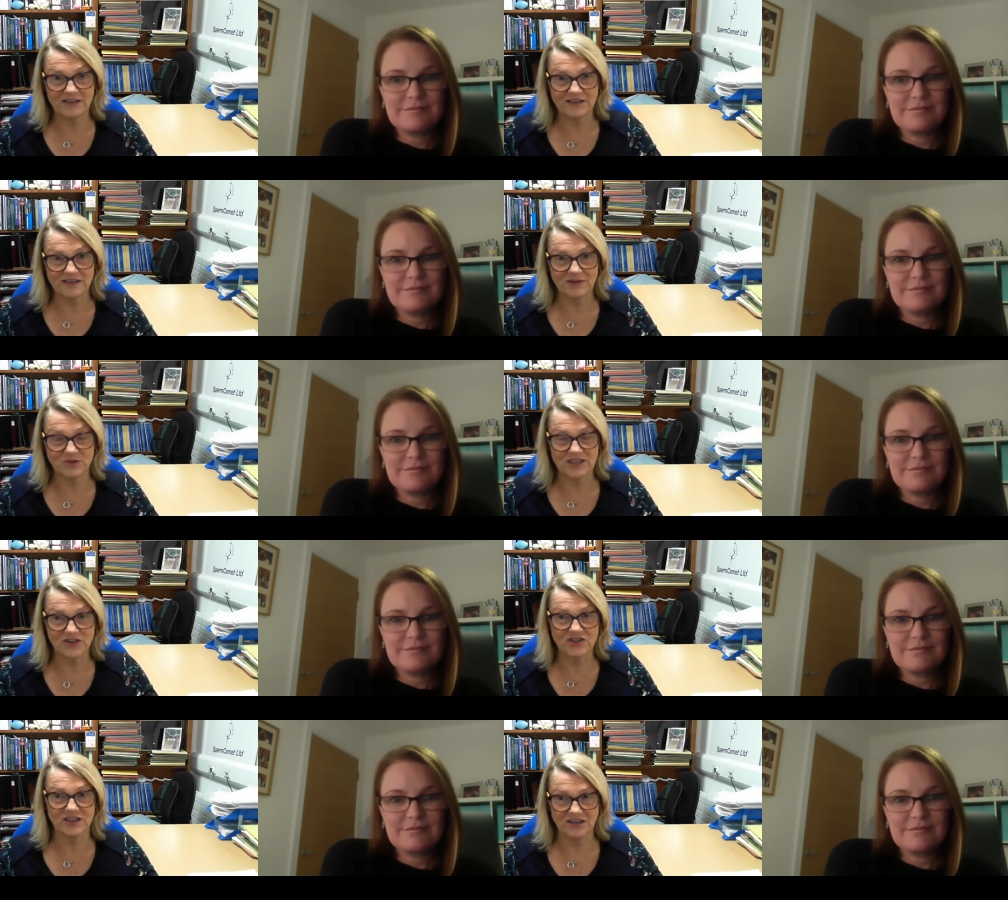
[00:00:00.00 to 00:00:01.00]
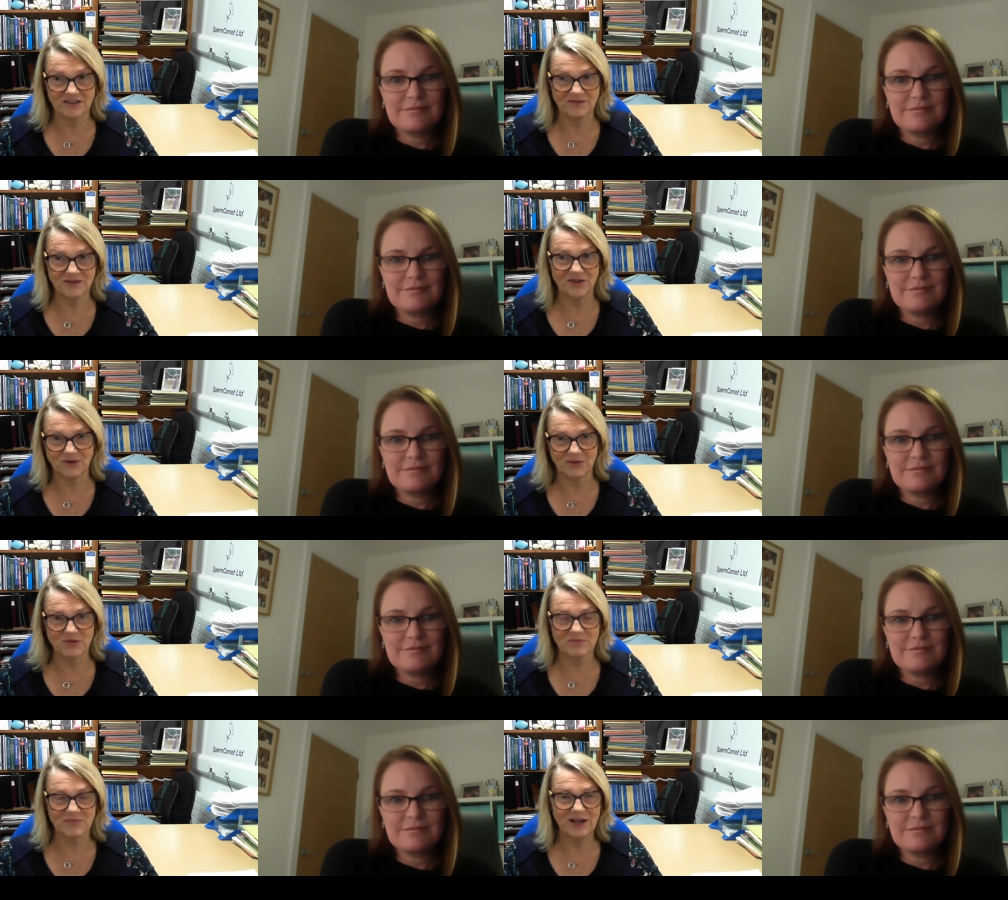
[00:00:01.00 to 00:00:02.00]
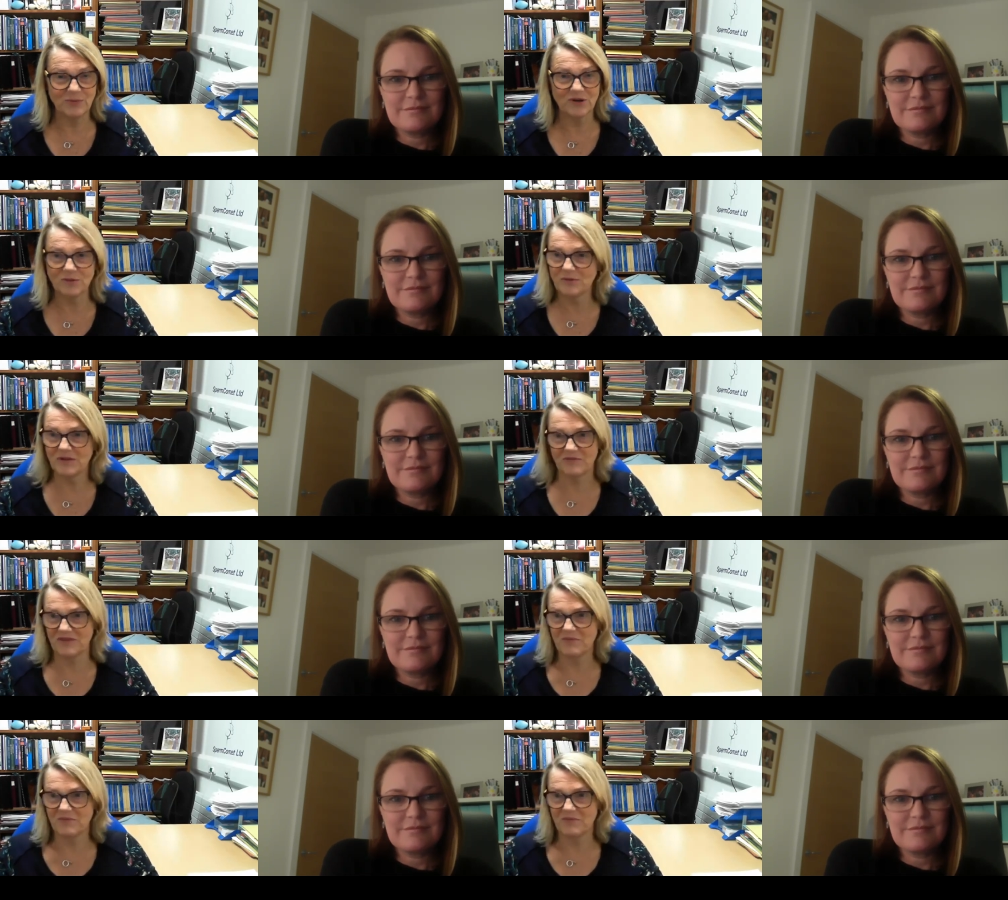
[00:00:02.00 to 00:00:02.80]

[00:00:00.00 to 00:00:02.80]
Speaker 1: that it was actually, you know, it was a male problem, and the